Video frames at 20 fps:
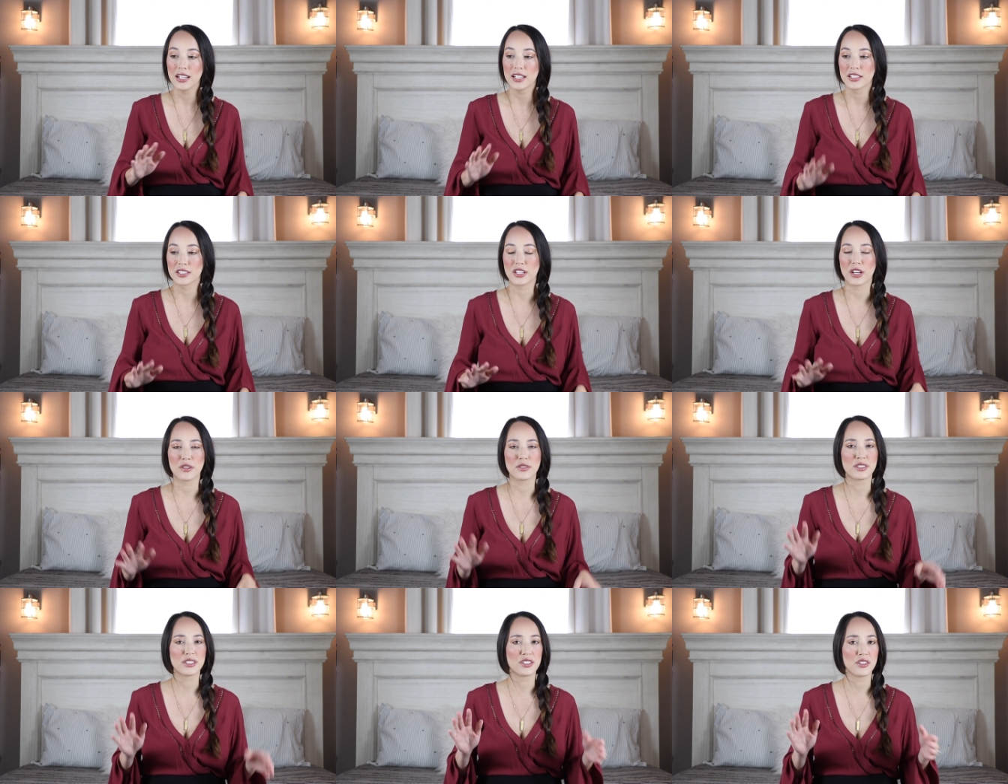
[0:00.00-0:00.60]

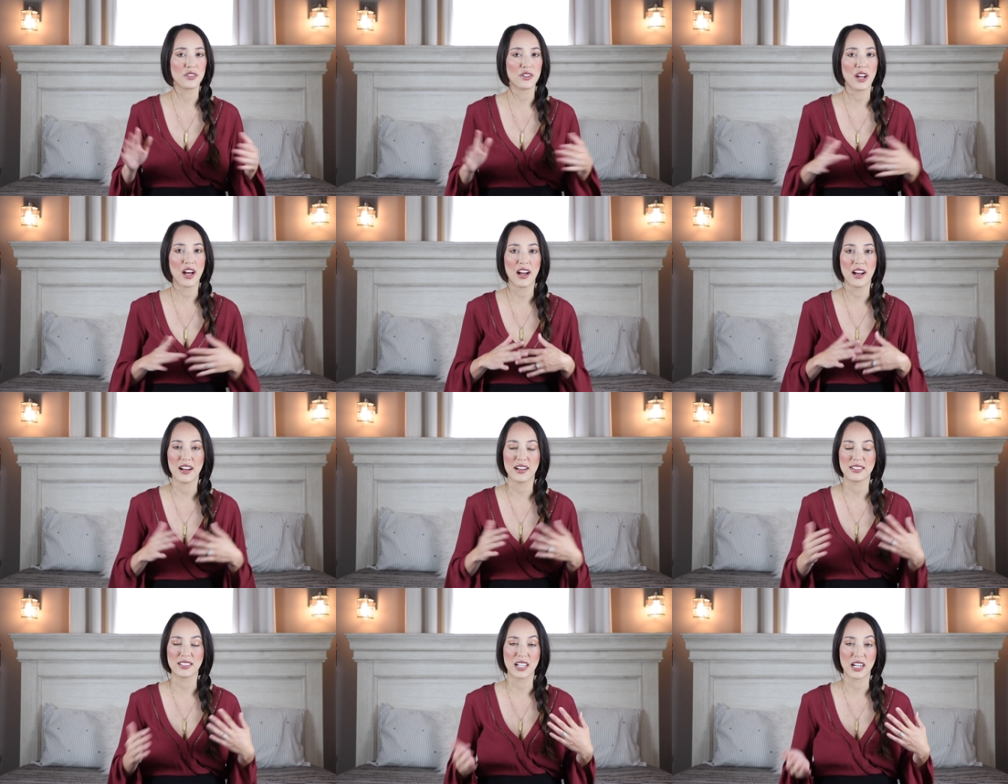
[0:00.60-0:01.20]
So still
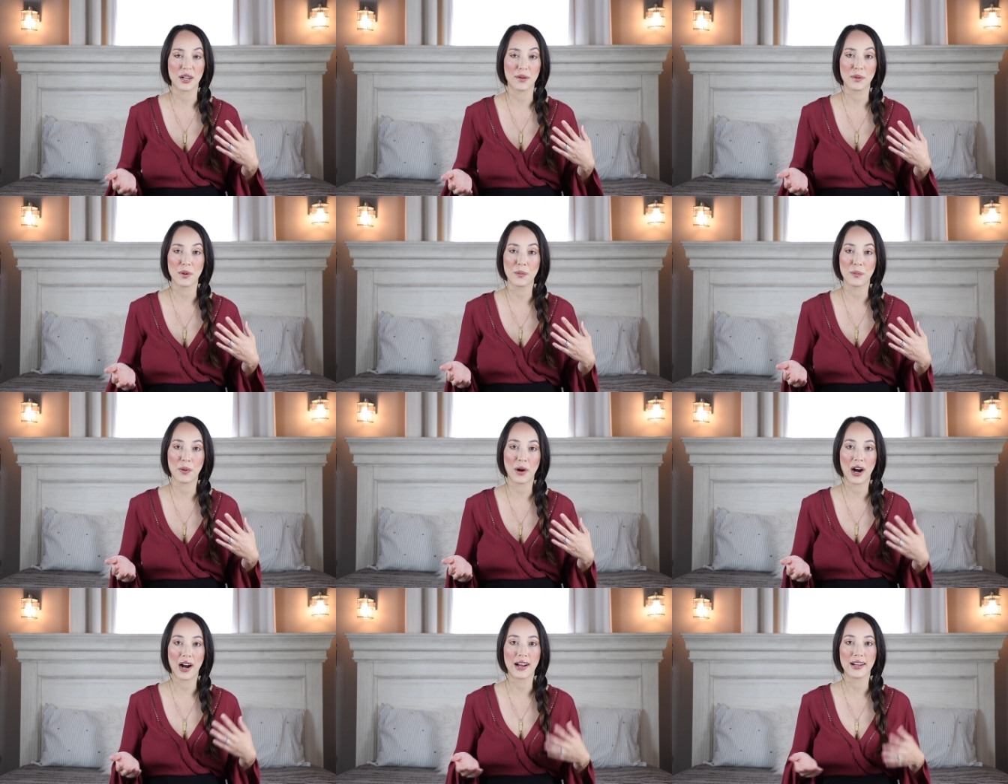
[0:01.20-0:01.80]
not a terrible
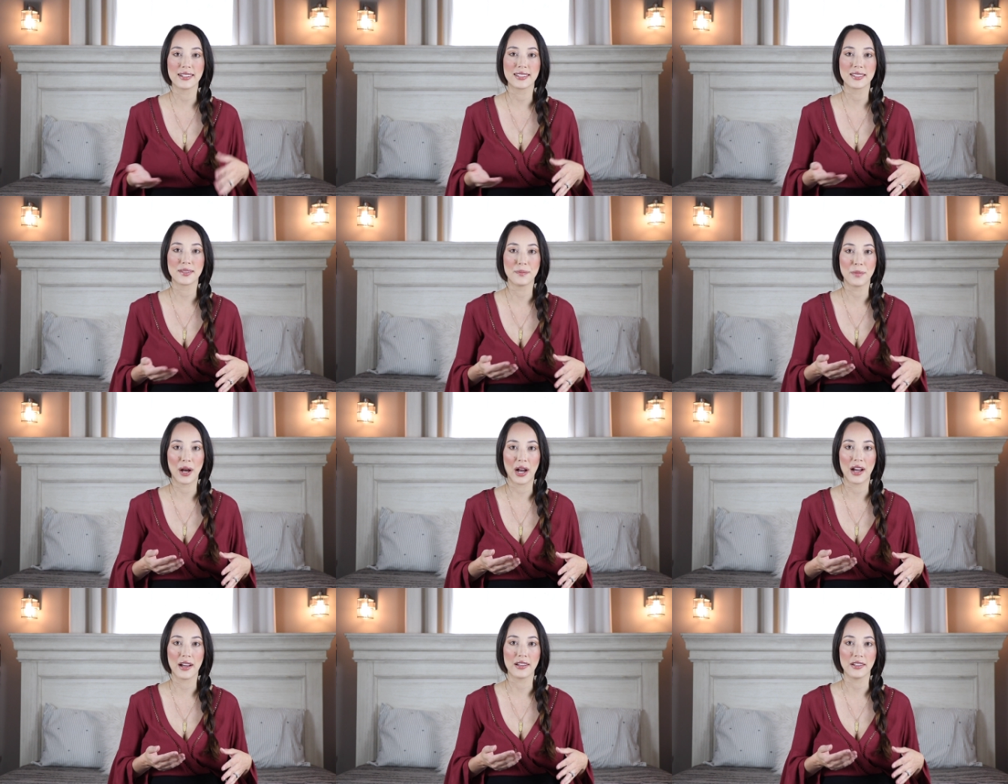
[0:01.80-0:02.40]
price,
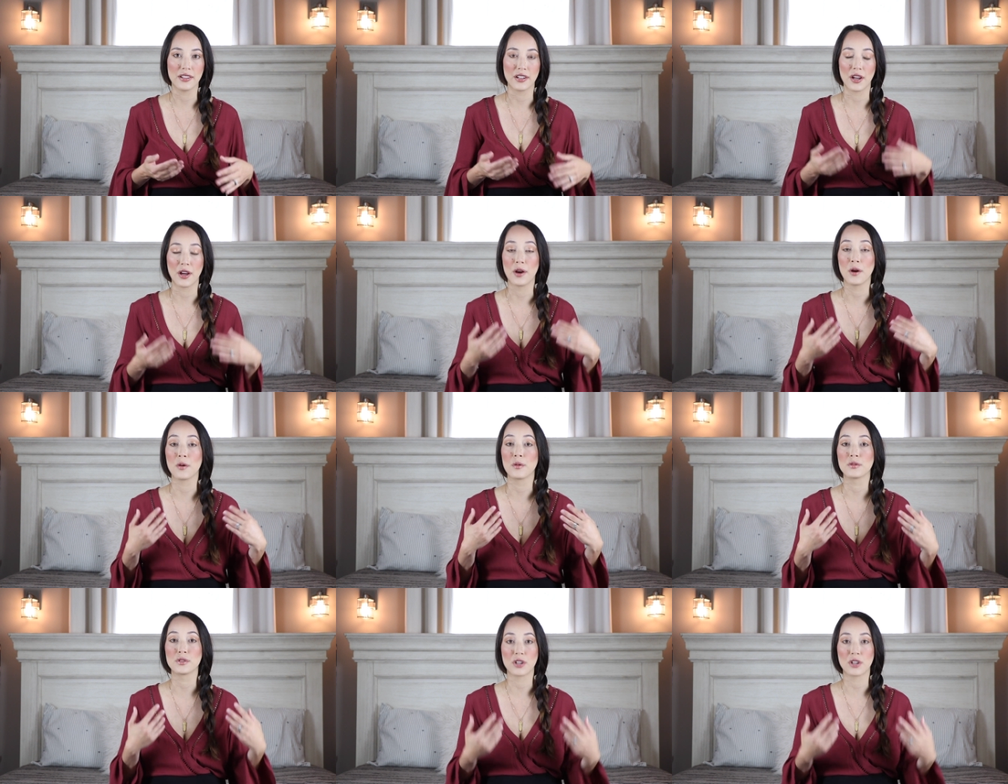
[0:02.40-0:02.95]
but you know,